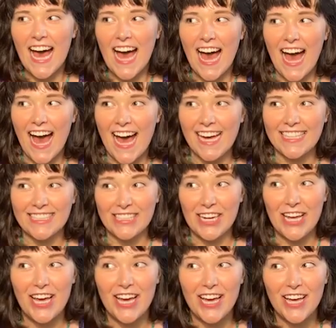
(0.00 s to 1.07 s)
And
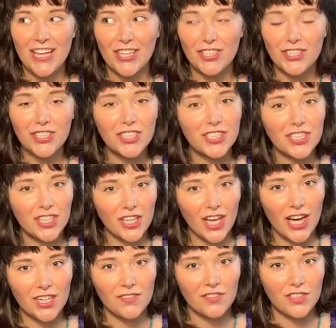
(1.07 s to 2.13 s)
there's just a lot
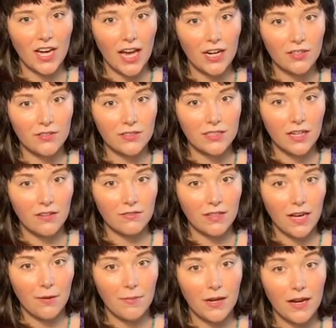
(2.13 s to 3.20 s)
of shadow stuff
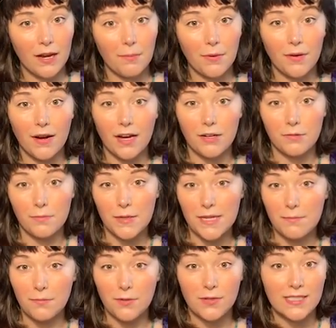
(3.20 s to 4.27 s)
coming up around
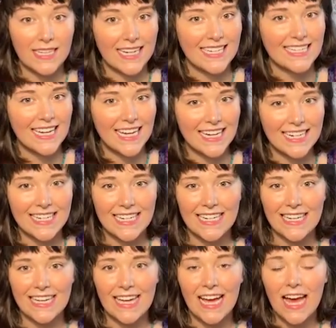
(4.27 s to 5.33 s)
people's identity